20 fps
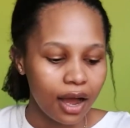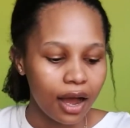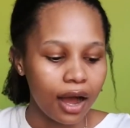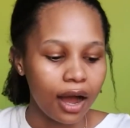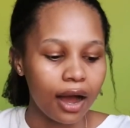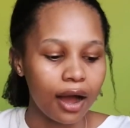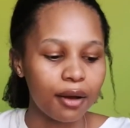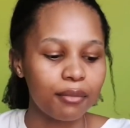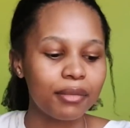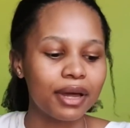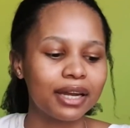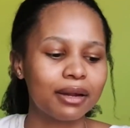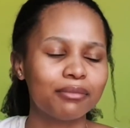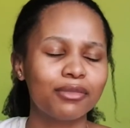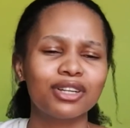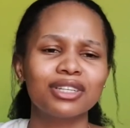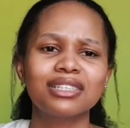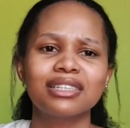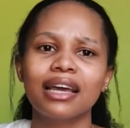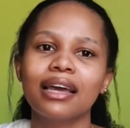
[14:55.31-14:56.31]
And I'm
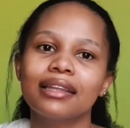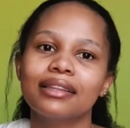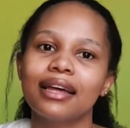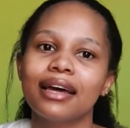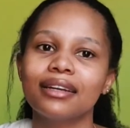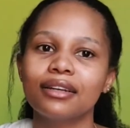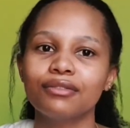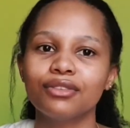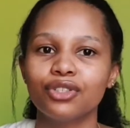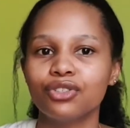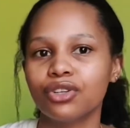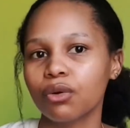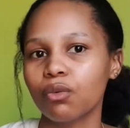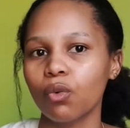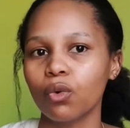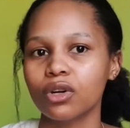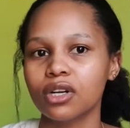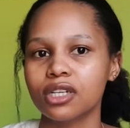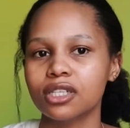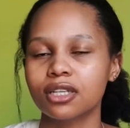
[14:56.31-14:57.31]
not saying that if you drink
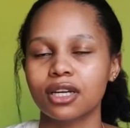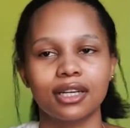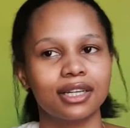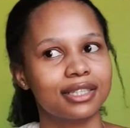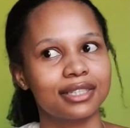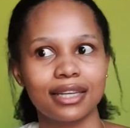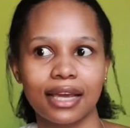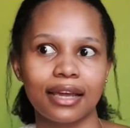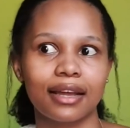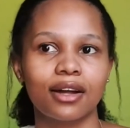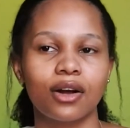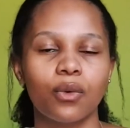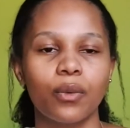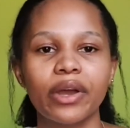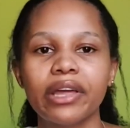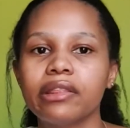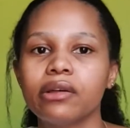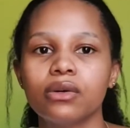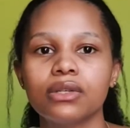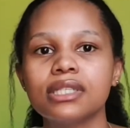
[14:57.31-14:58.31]
water, it's going to take
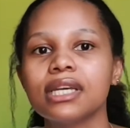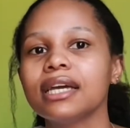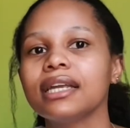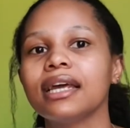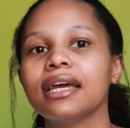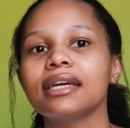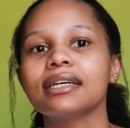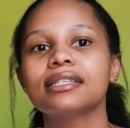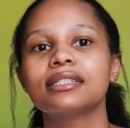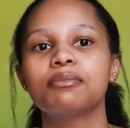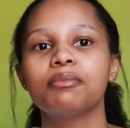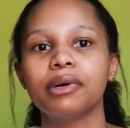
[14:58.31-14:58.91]
away those headaches,